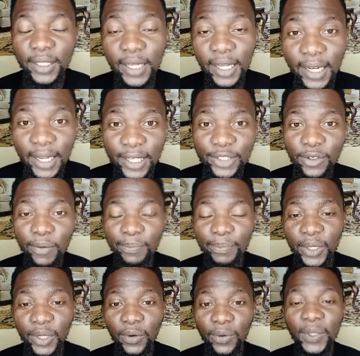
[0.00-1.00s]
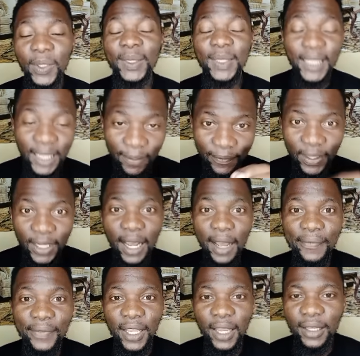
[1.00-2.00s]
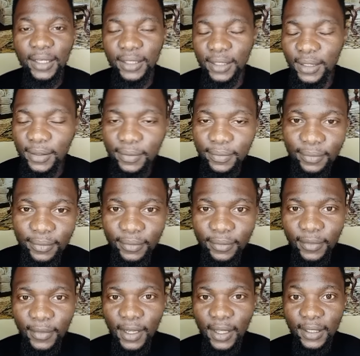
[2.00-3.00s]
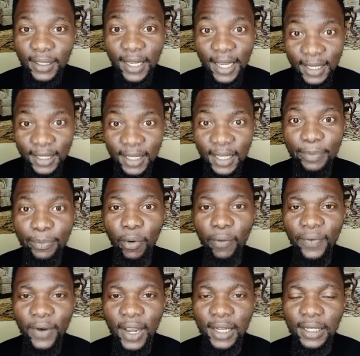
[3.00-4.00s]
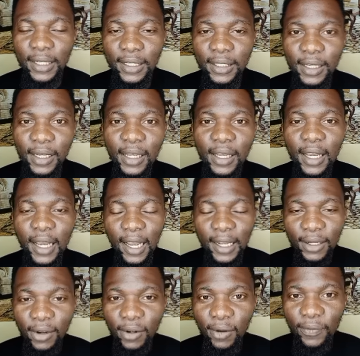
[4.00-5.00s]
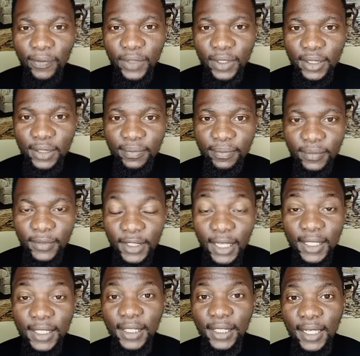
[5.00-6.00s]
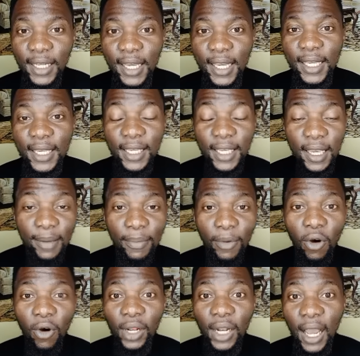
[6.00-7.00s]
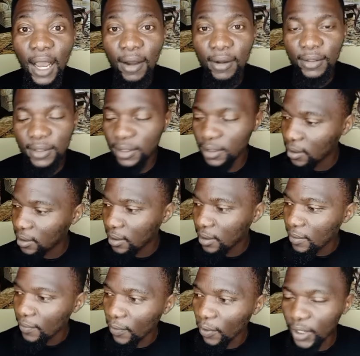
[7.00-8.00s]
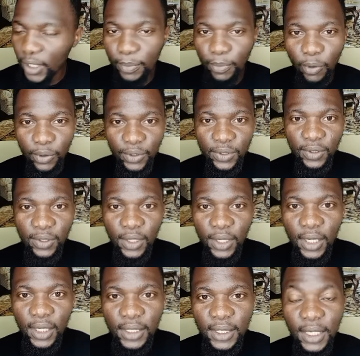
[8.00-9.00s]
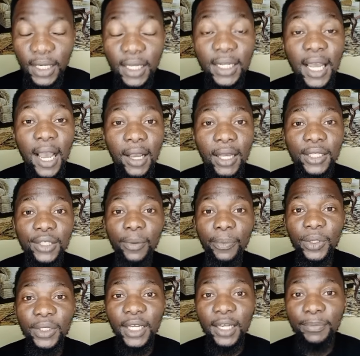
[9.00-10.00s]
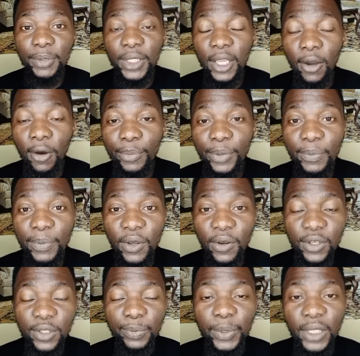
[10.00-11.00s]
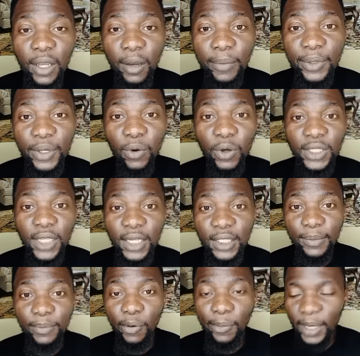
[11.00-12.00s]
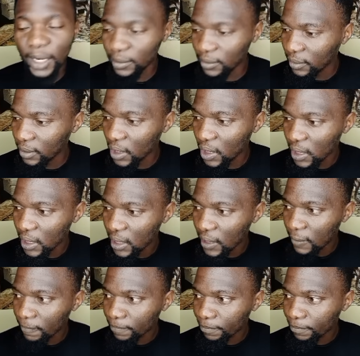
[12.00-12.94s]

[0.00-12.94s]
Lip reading: if the obedience movement did not call for DOYIN OKUPE to resign or be dropped as the DG of Peter Obi campaign during the 2020 election, when he was convicted of money laundering charge, I'm very sure that Baba won't join by Onanuga in ethnic bigotry.